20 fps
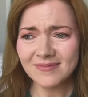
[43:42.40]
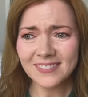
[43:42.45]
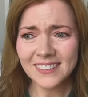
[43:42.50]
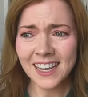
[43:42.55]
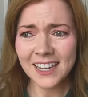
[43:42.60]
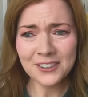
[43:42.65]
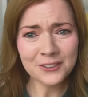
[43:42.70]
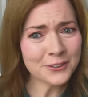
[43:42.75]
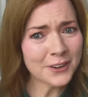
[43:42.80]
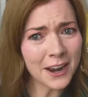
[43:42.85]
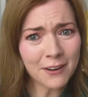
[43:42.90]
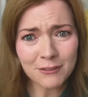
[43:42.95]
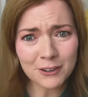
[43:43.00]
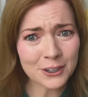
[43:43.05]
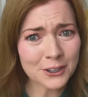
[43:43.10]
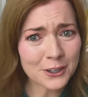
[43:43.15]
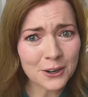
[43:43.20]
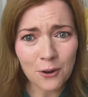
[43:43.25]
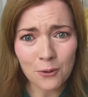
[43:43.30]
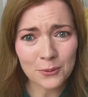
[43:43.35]
And you're never
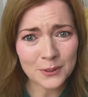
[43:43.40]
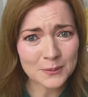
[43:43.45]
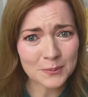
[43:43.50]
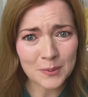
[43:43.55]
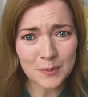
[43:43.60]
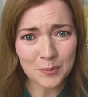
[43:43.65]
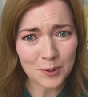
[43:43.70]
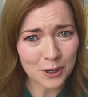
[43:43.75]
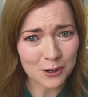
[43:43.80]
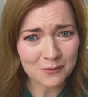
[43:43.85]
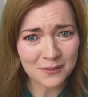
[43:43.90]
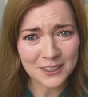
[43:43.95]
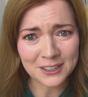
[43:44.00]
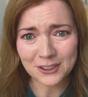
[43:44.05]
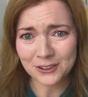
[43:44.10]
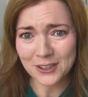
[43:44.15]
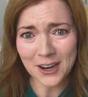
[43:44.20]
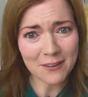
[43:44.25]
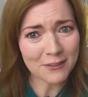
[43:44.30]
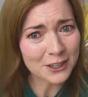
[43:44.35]
going to always be
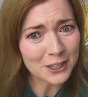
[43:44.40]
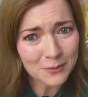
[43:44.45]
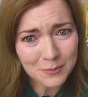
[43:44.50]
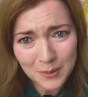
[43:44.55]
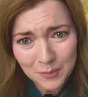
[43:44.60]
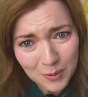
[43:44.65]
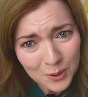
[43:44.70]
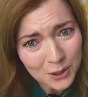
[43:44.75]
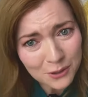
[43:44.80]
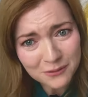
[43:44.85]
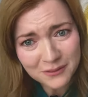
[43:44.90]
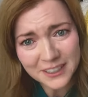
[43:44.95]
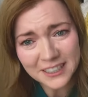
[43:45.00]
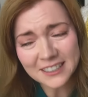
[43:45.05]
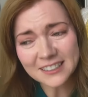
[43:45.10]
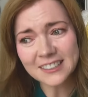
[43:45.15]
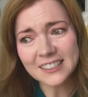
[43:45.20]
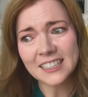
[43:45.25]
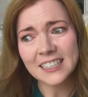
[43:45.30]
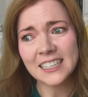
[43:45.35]
perfect. You're never going to be
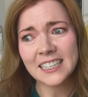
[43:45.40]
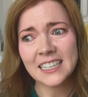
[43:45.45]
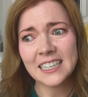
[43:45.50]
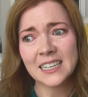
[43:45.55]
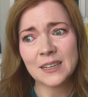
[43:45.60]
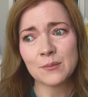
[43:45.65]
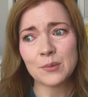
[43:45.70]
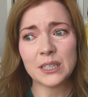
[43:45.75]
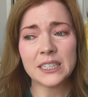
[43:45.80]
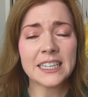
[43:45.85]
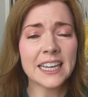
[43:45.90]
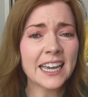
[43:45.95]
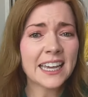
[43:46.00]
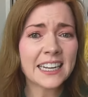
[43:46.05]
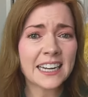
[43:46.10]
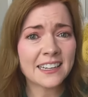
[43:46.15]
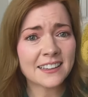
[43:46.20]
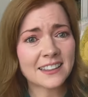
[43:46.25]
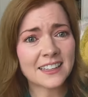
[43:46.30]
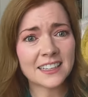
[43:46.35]
perfect. But
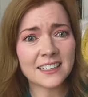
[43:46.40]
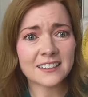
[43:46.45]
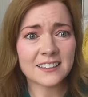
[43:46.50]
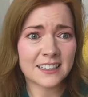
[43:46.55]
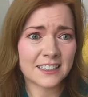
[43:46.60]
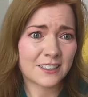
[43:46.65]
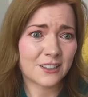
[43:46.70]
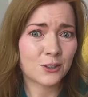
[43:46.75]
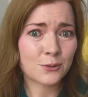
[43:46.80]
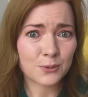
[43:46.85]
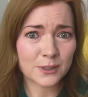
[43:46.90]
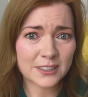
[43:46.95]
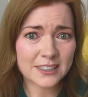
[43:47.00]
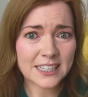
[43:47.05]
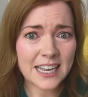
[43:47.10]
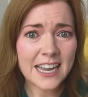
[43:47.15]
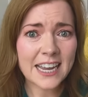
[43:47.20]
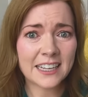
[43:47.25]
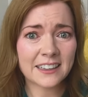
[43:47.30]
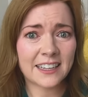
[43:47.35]
again, I think, like you were
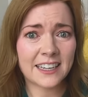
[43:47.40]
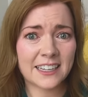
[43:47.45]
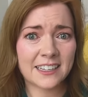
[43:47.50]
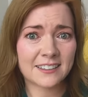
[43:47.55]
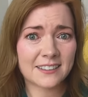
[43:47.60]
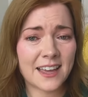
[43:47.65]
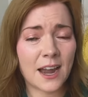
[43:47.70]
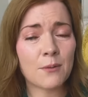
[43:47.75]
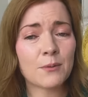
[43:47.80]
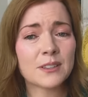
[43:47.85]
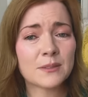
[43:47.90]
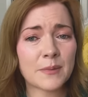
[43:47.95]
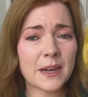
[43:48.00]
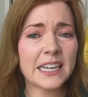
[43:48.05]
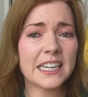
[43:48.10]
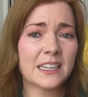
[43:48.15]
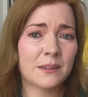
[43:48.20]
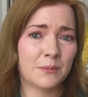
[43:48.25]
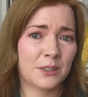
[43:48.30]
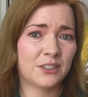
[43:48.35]
saying, like that was
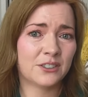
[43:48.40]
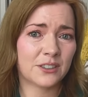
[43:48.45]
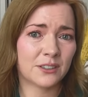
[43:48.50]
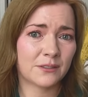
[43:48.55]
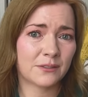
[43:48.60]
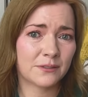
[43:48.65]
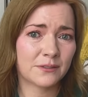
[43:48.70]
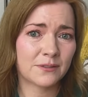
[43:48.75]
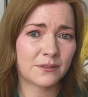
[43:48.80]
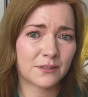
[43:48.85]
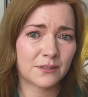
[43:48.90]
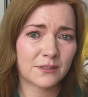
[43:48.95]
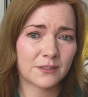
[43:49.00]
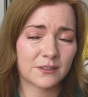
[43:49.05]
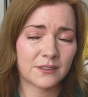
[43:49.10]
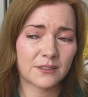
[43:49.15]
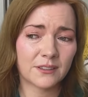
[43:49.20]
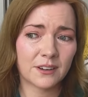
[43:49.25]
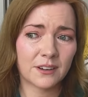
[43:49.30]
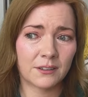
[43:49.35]
my image of
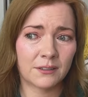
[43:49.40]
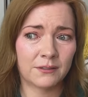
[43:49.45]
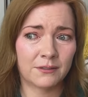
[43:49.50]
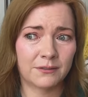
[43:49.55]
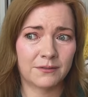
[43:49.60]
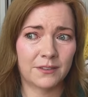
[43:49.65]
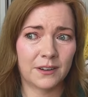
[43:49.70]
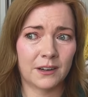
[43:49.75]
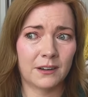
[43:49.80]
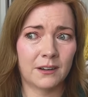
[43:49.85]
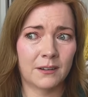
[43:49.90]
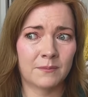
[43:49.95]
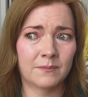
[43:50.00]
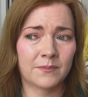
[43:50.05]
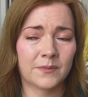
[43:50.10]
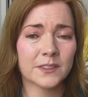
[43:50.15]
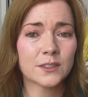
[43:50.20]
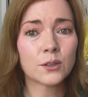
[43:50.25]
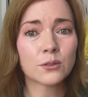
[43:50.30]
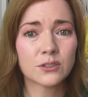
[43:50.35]
of
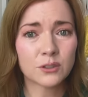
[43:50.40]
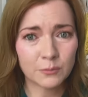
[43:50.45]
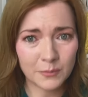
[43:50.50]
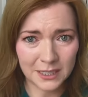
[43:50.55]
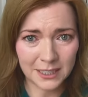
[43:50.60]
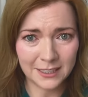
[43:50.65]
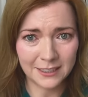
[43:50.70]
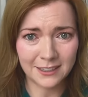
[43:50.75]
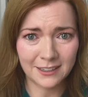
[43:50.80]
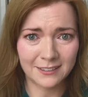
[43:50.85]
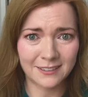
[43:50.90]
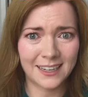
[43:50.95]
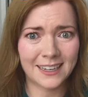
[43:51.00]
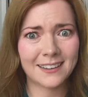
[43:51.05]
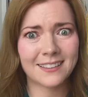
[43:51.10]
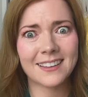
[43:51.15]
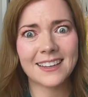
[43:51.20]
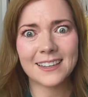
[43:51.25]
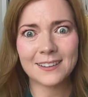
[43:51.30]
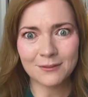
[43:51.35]
um, social media,
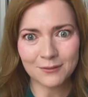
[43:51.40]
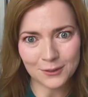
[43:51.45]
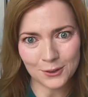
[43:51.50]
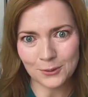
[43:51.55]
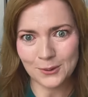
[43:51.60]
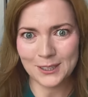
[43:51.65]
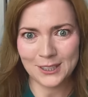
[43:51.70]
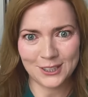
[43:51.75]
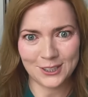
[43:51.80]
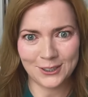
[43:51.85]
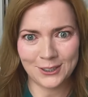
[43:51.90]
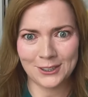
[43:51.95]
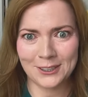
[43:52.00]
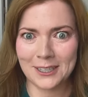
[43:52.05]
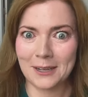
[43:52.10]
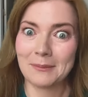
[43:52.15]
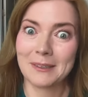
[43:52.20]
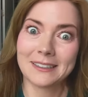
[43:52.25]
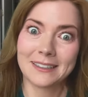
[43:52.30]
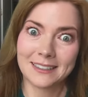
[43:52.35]
like the influencer.
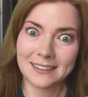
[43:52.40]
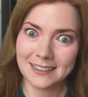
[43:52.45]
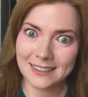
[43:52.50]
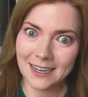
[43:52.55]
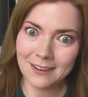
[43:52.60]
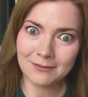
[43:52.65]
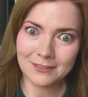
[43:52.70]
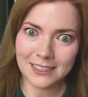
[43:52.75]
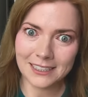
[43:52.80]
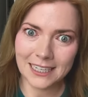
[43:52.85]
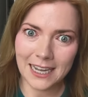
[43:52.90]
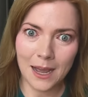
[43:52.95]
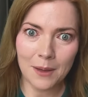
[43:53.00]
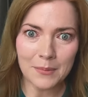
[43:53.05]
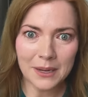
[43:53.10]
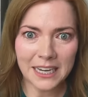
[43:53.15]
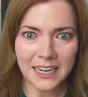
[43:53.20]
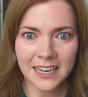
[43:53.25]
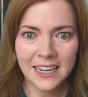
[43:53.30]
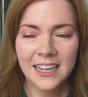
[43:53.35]
And I'm like, that's definitely
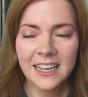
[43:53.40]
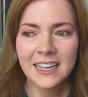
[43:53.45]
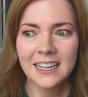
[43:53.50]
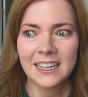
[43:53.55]
not me.